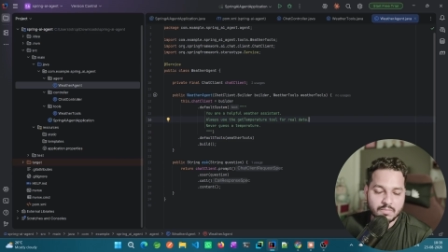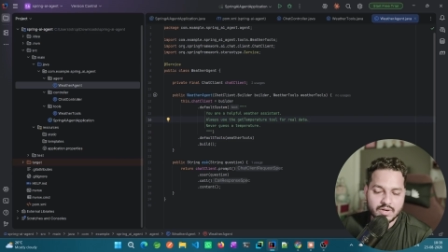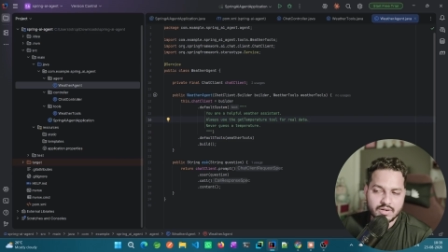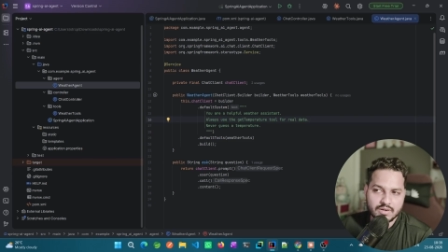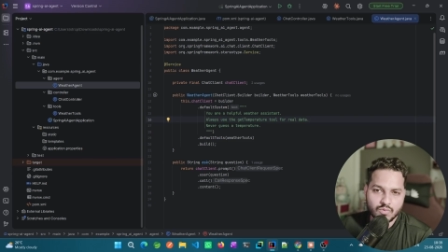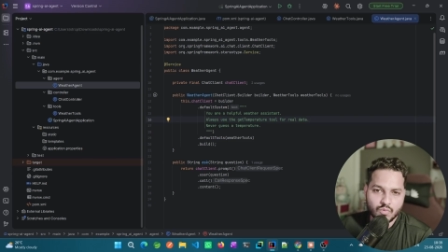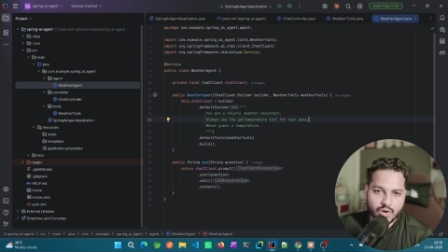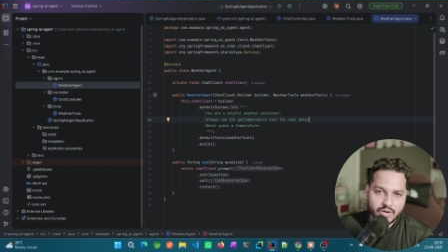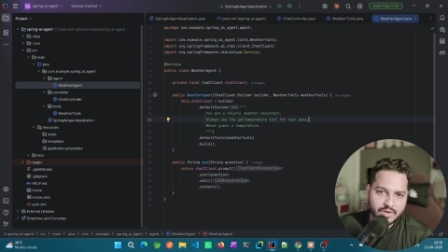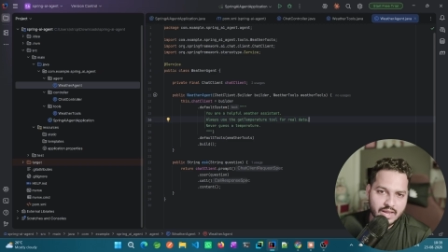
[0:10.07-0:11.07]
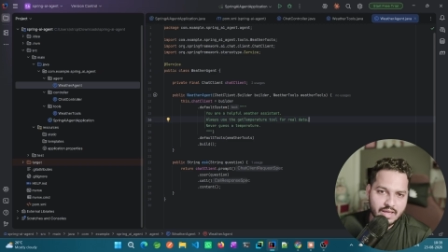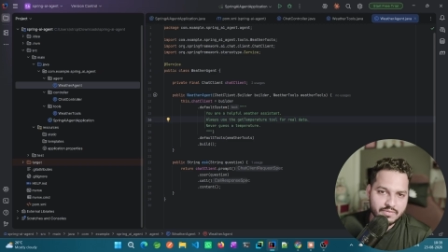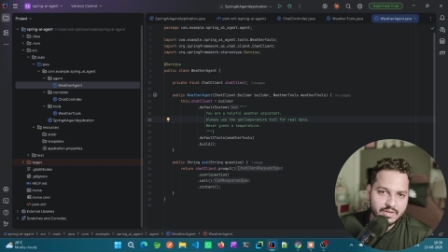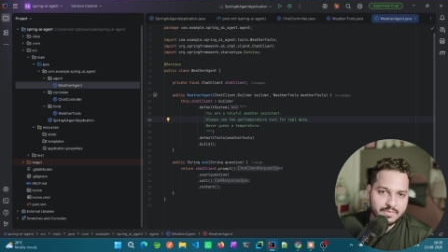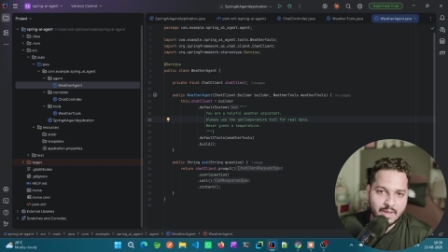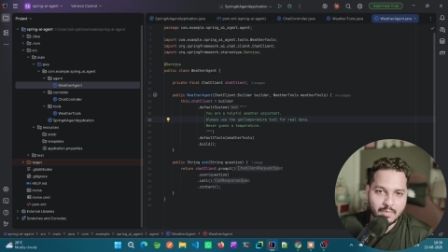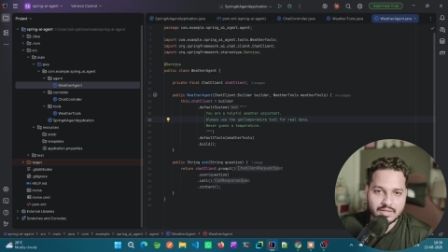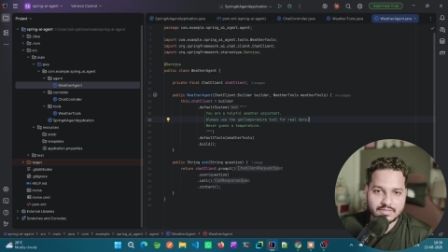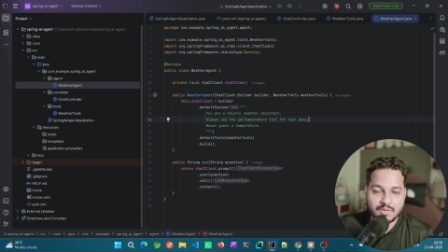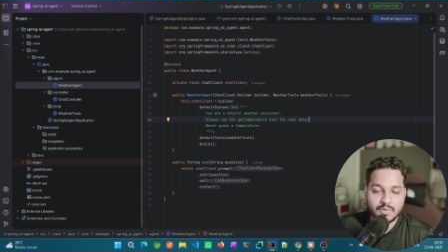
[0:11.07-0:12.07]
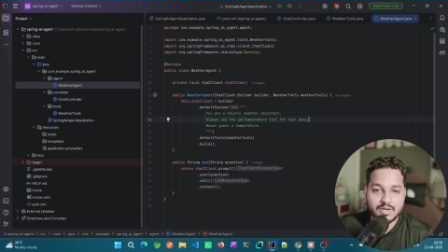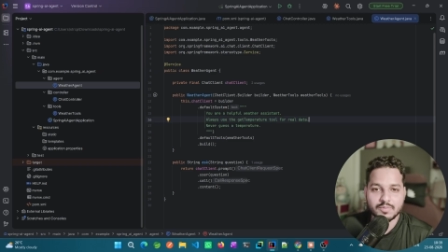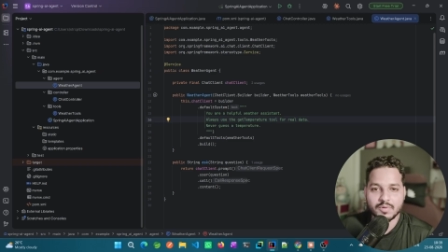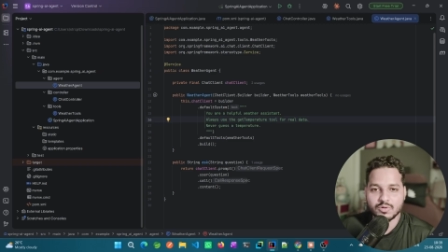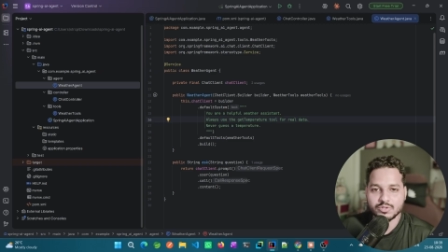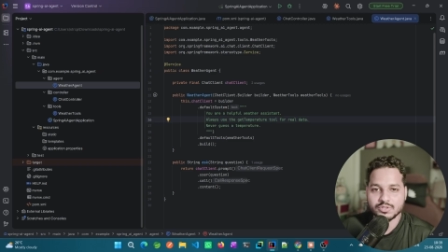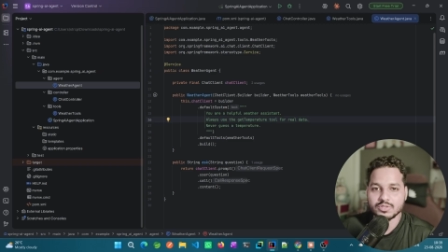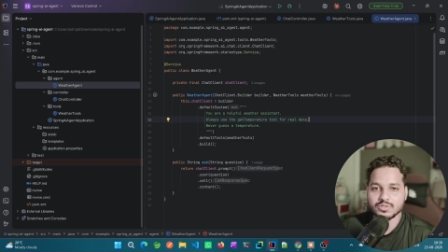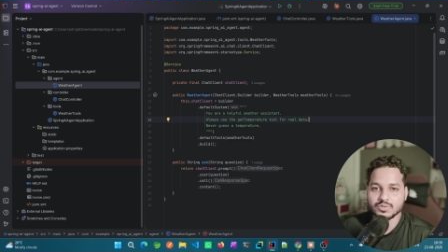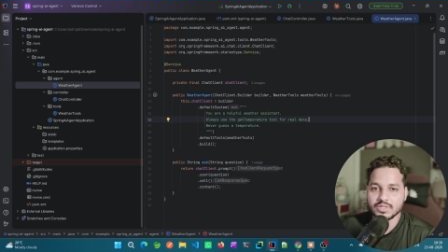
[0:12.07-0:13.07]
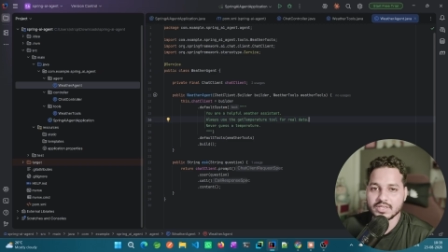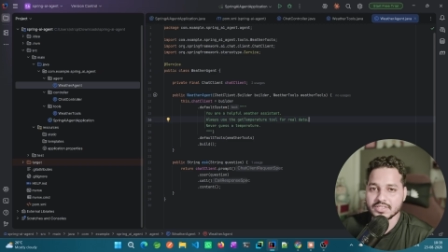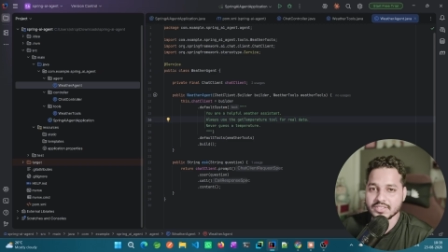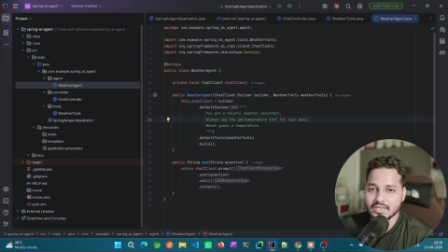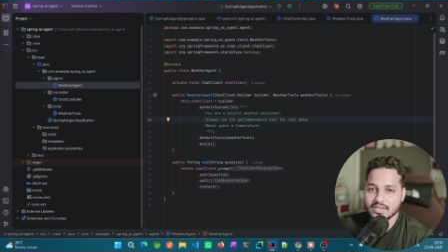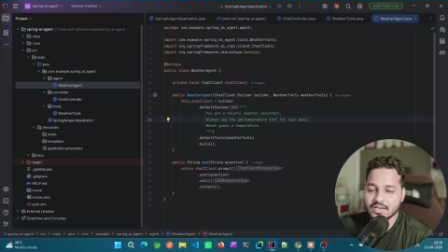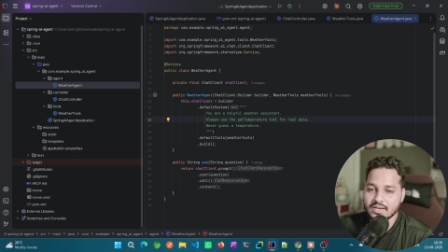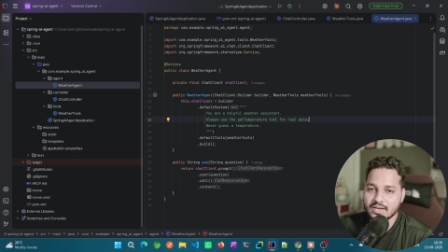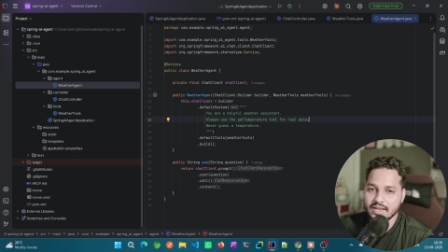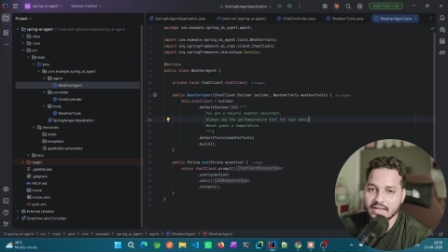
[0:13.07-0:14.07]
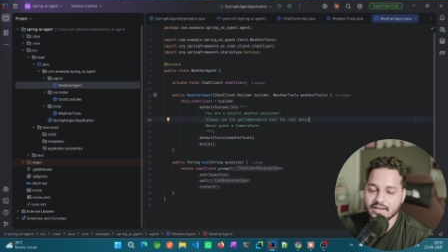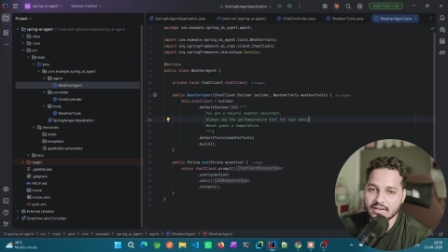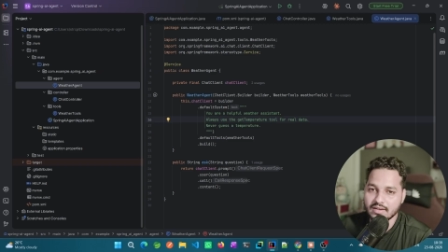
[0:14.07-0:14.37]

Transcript: But what will happen if I'm asking multiple questions to the agent? Like